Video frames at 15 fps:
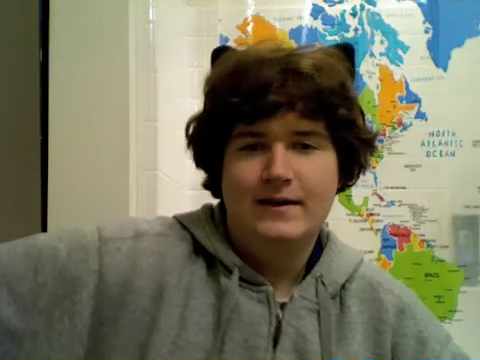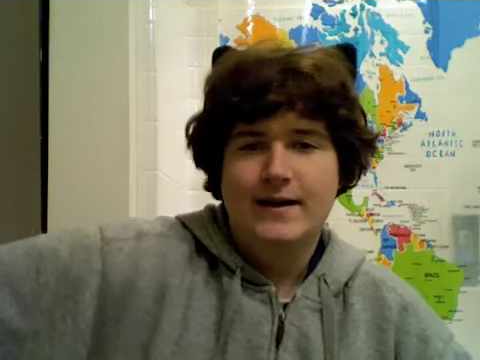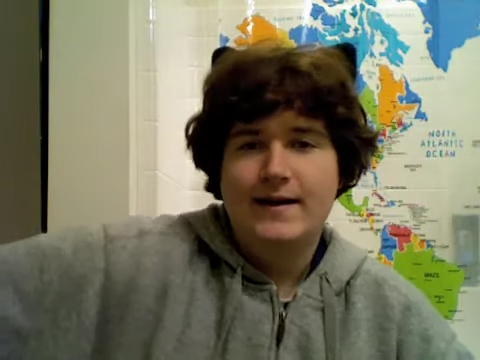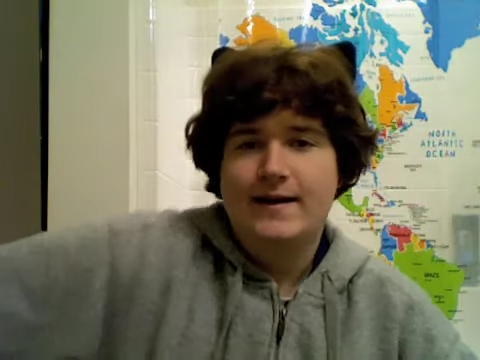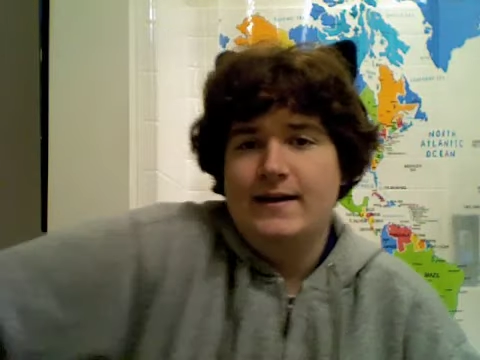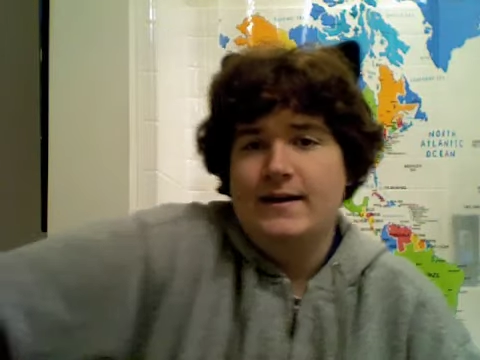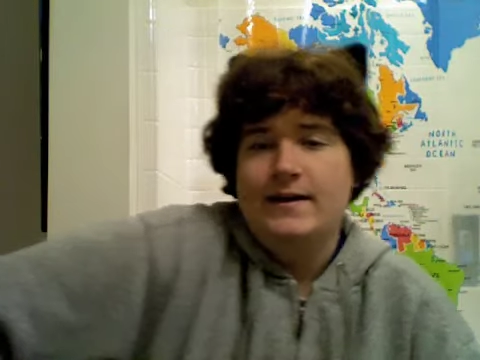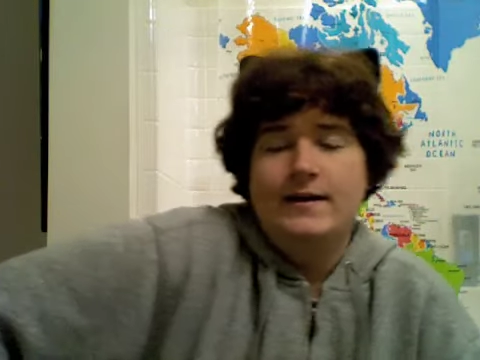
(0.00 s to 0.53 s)

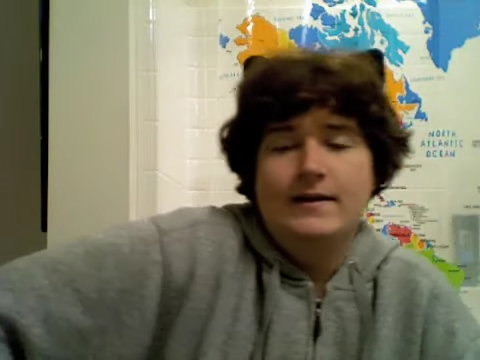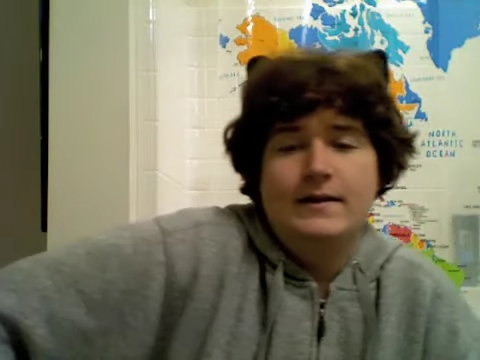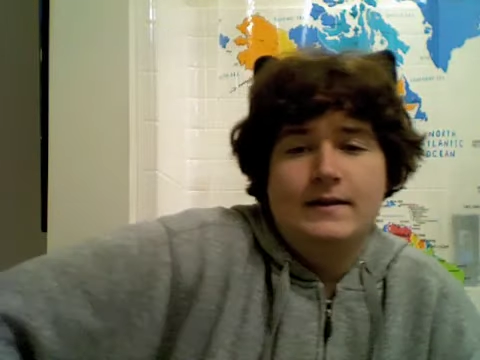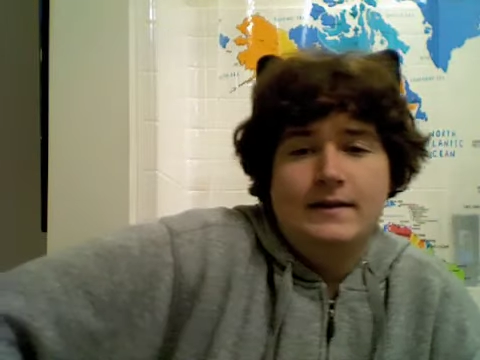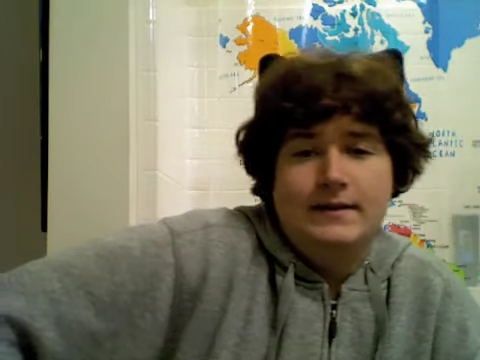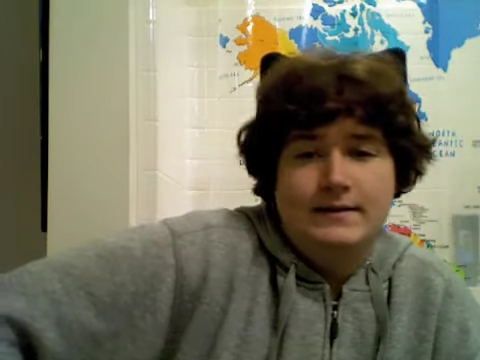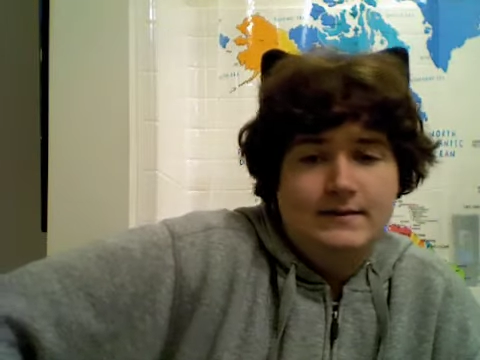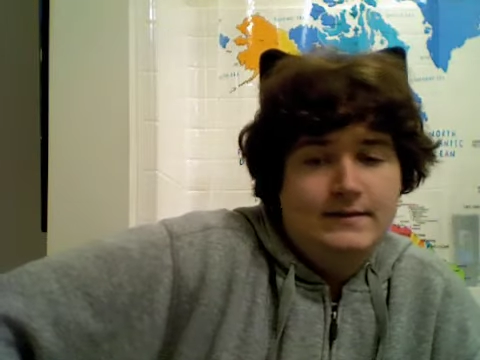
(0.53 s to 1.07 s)
Uh,
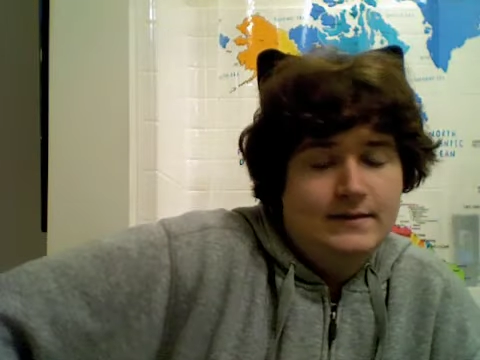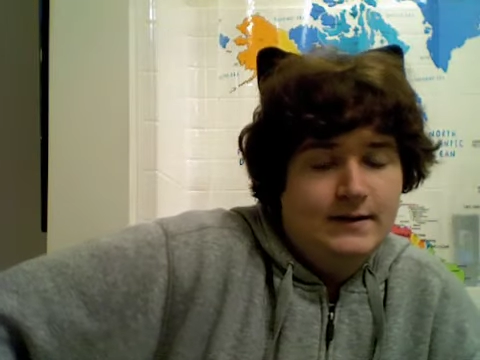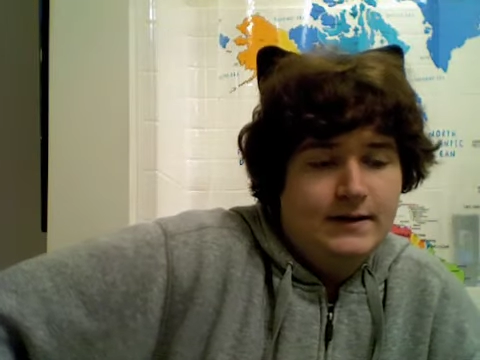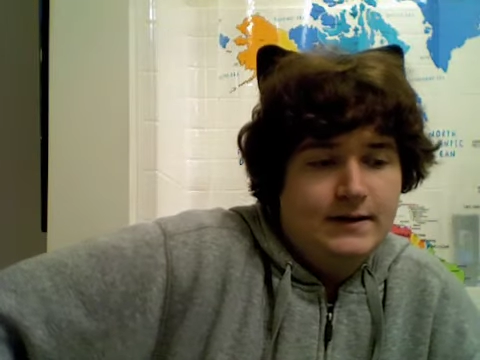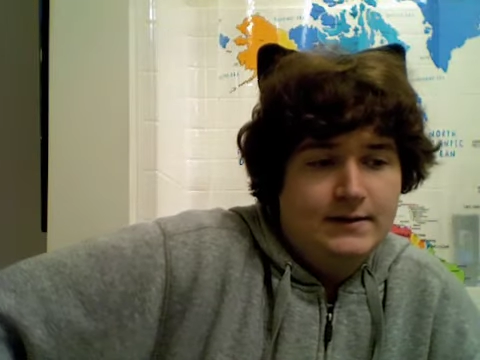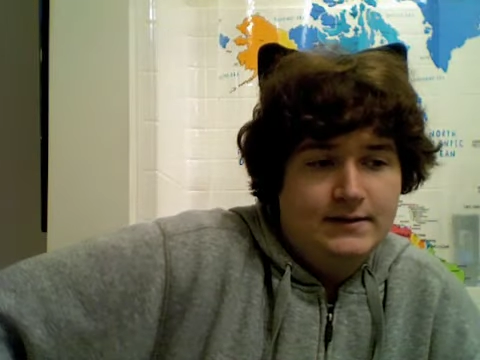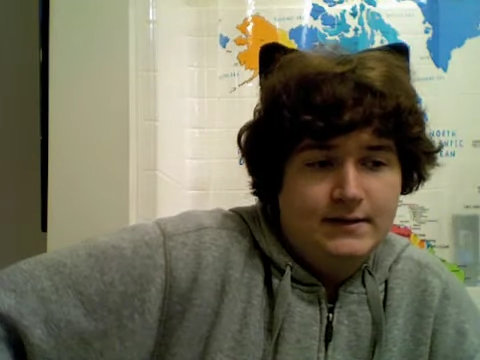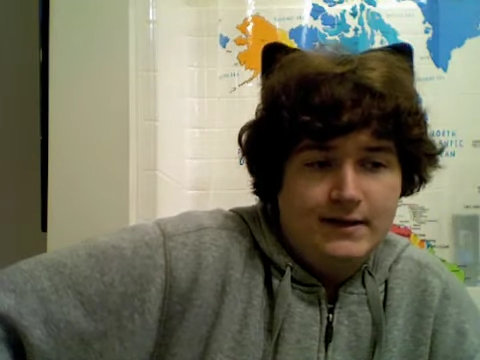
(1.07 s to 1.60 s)
let's
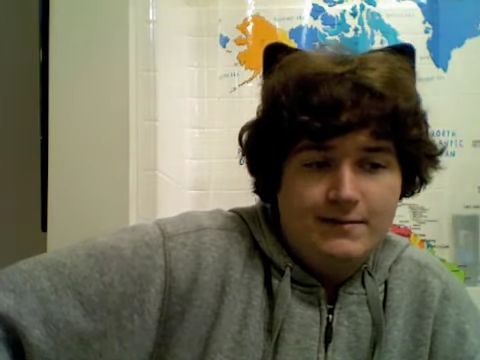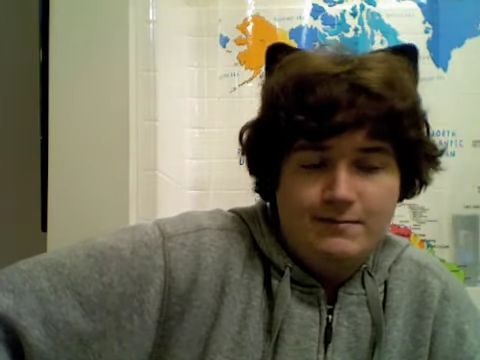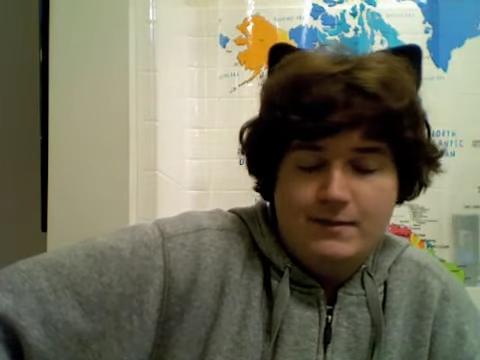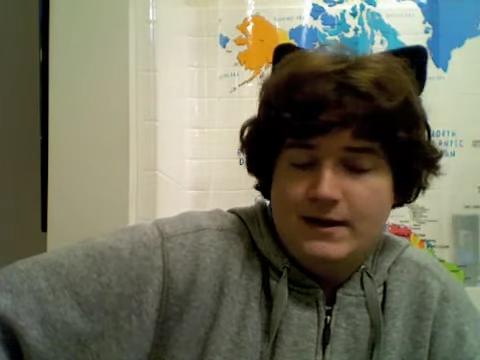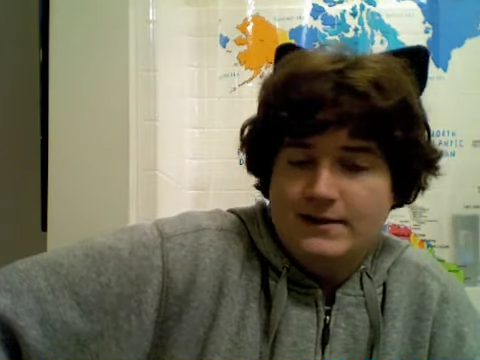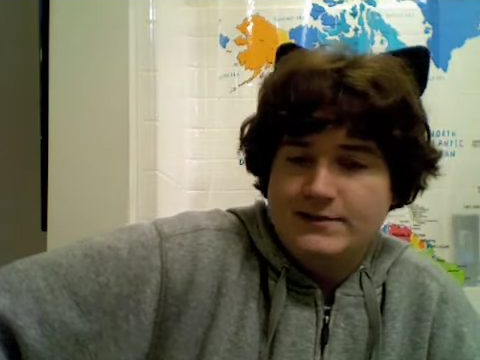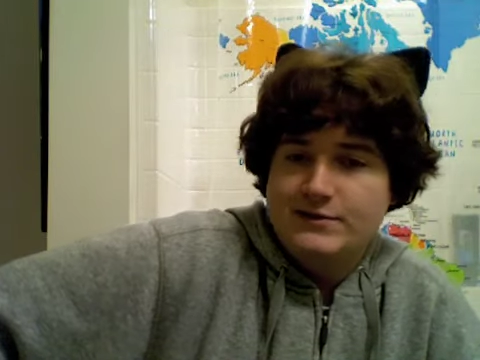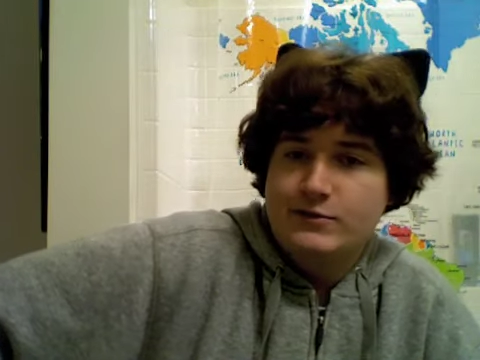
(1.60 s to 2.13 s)
see, slight
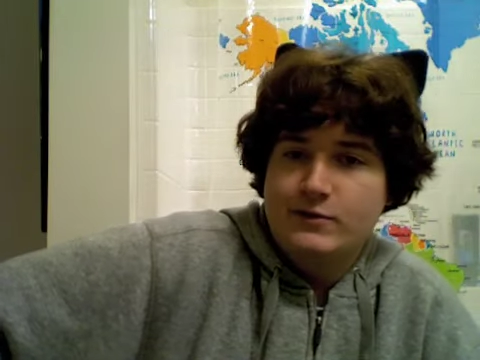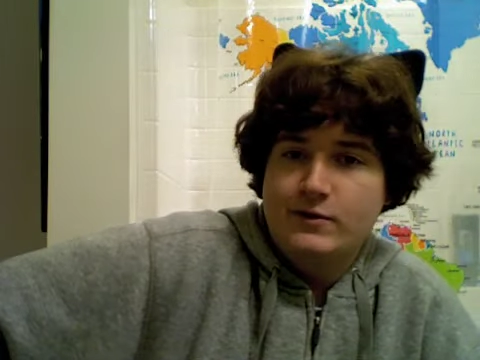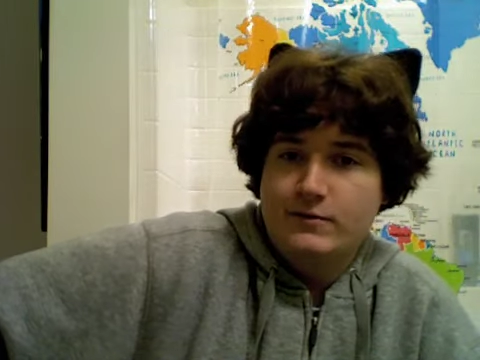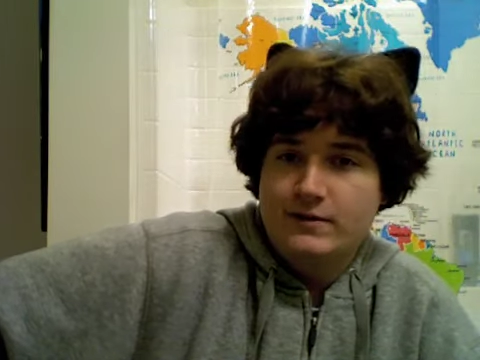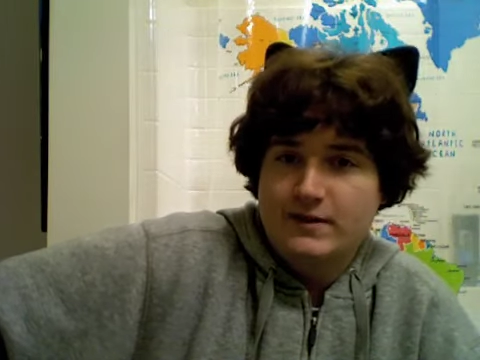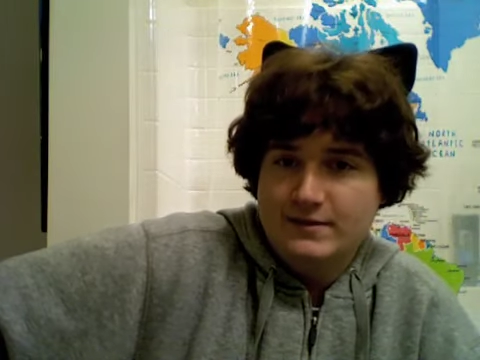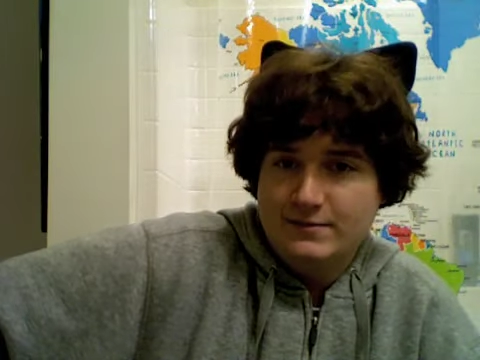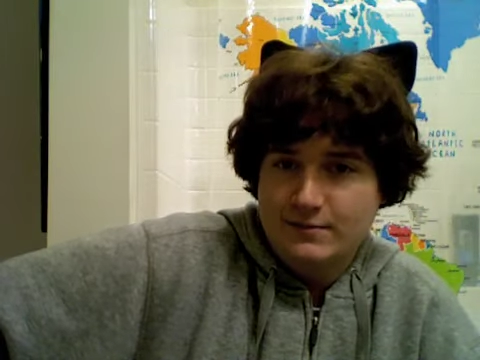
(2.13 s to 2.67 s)
backstory
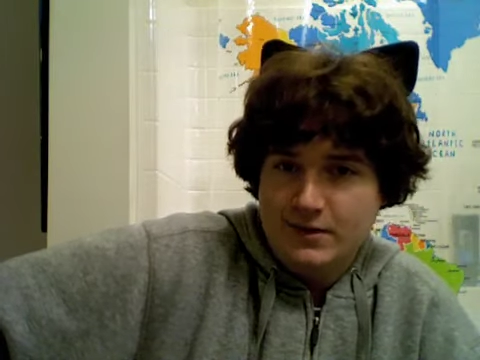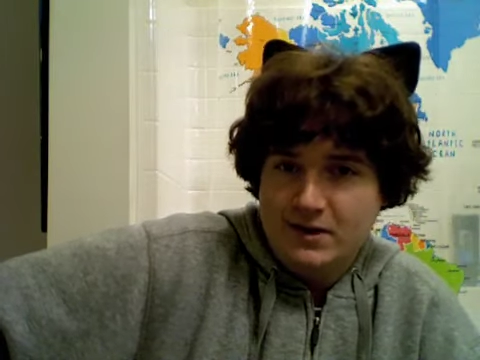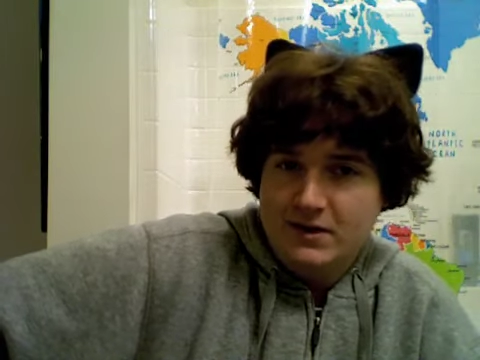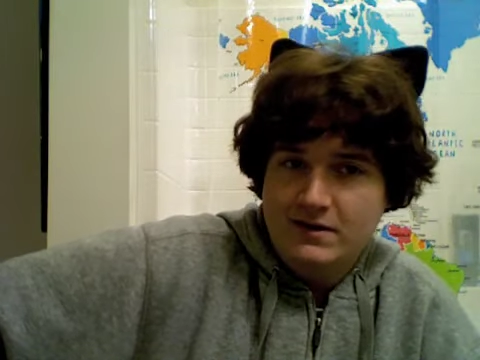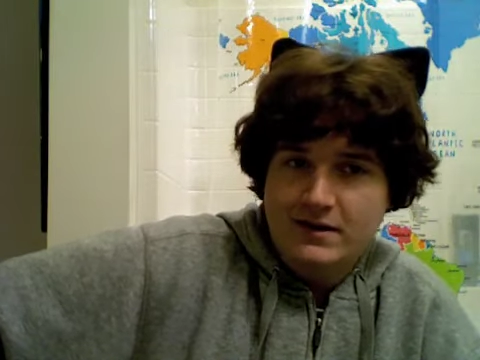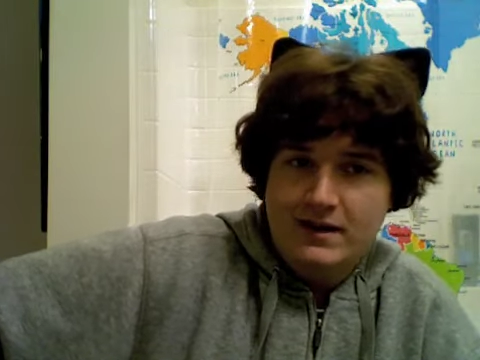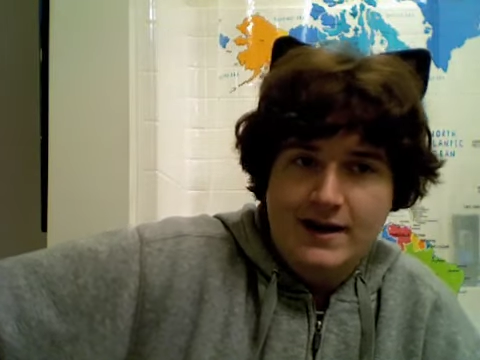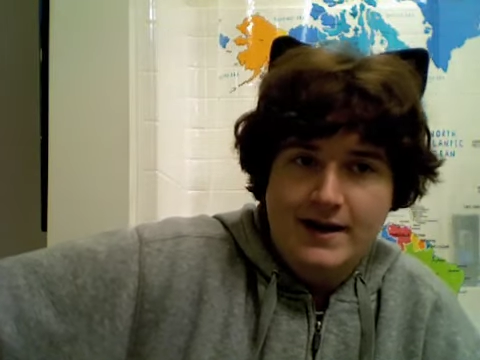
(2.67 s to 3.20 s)
with this
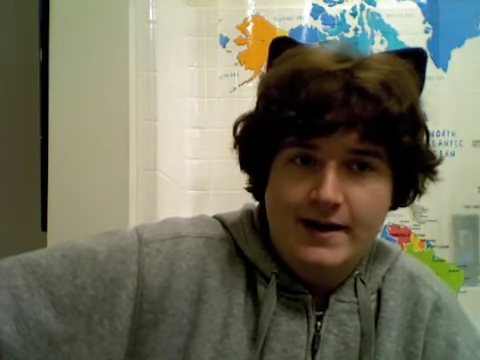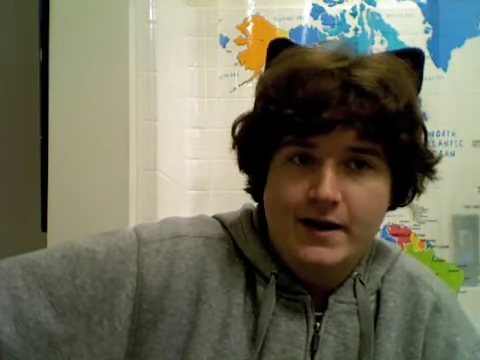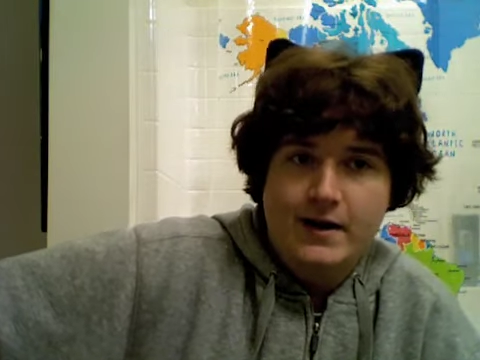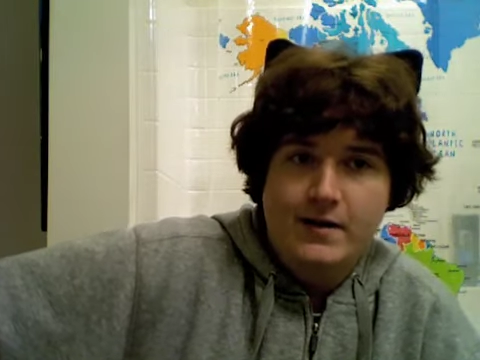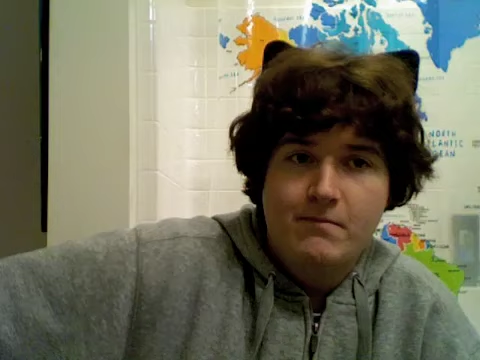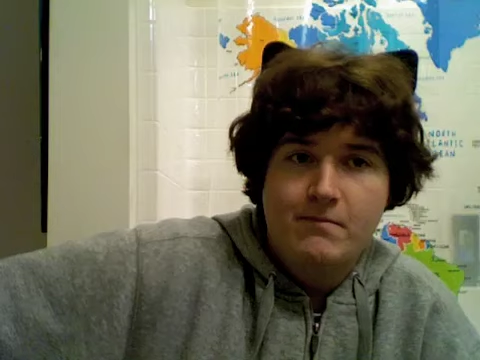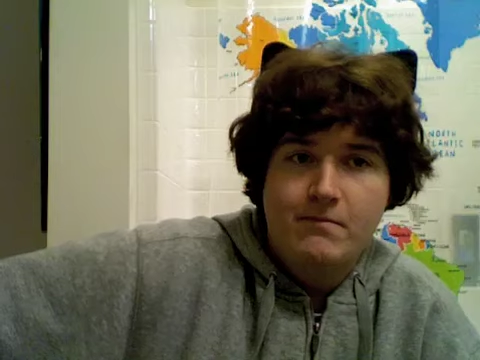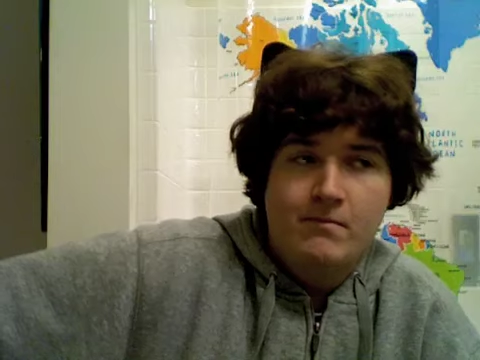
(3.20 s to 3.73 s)
one.
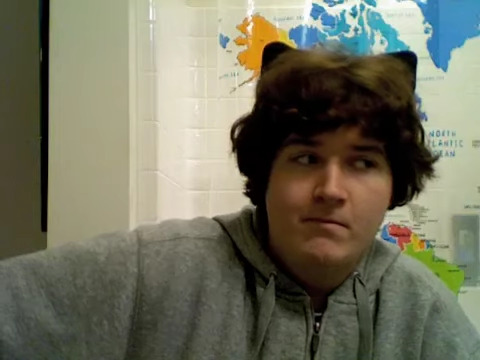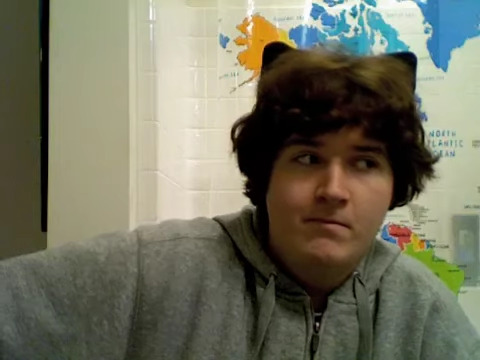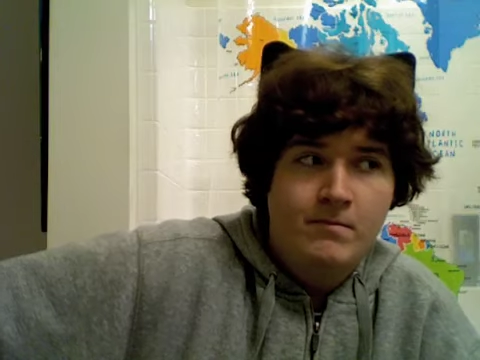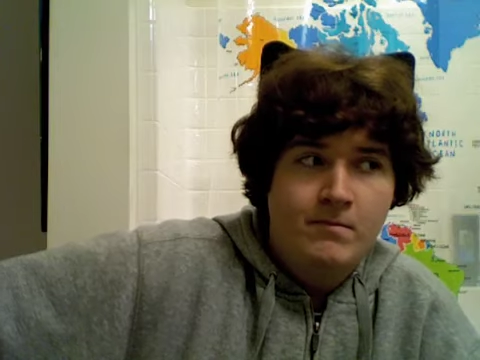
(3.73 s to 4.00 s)
Um,